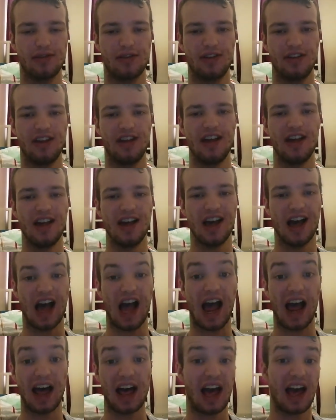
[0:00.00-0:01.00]
the
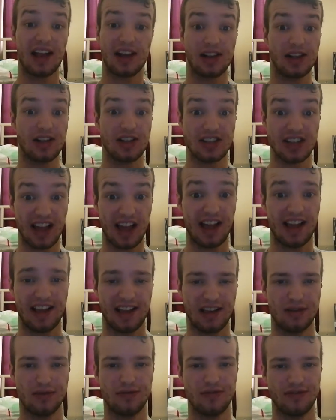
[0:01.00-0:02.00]
how as you say,